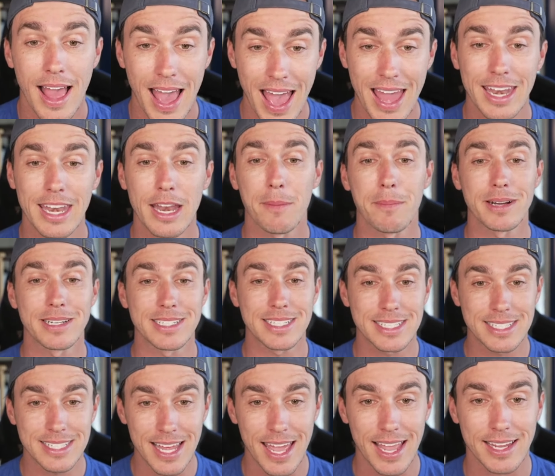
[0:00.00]
At number
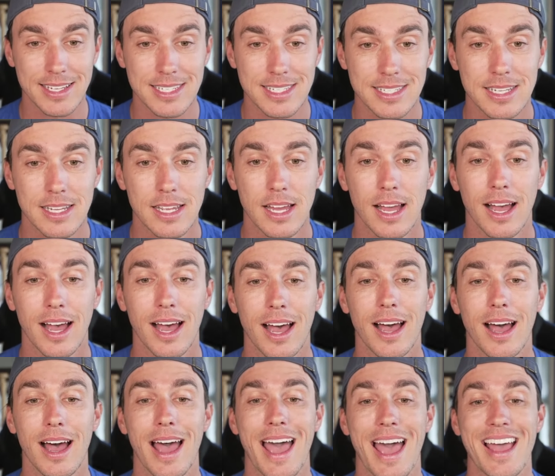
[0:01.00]
6,
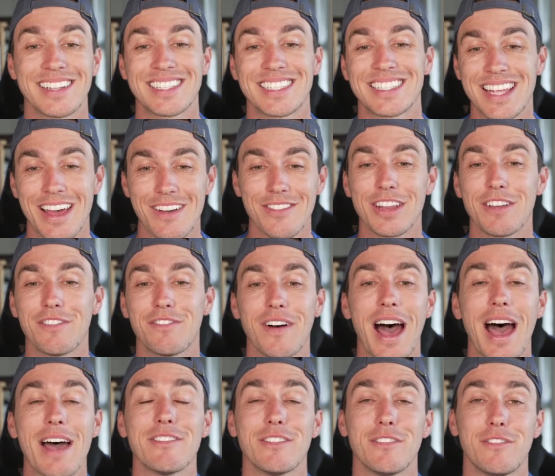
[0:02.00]
at
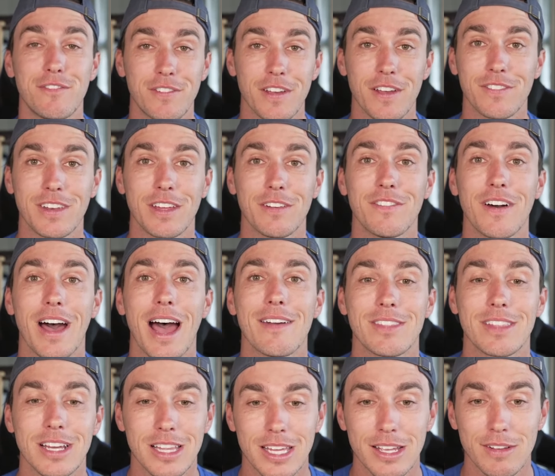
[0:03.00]
75-55,
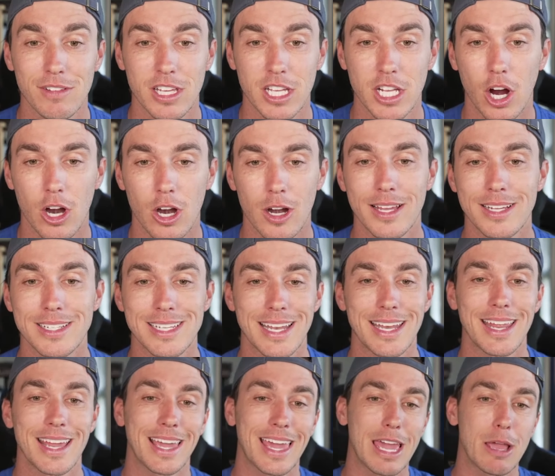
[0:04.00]
the Cleveland Guardians. I
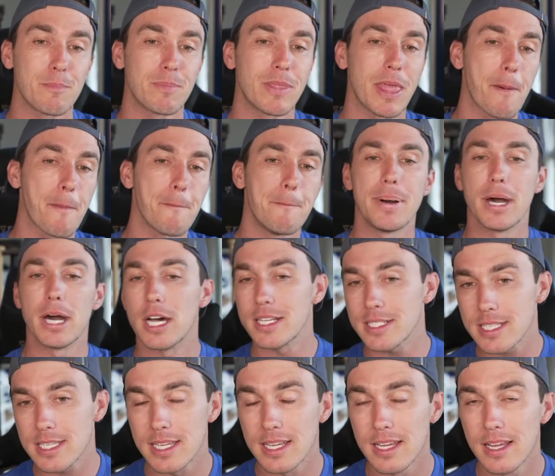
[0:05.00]
did keep them
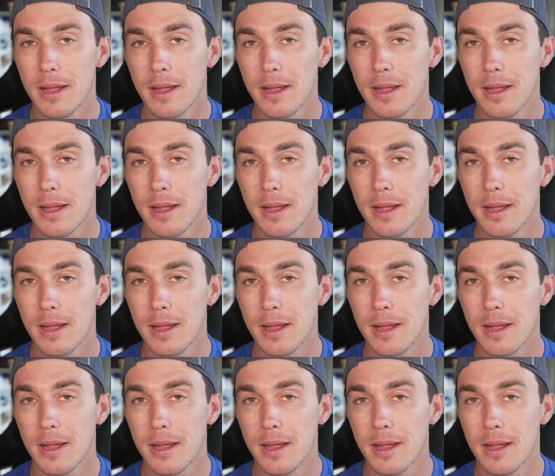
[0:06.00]
put.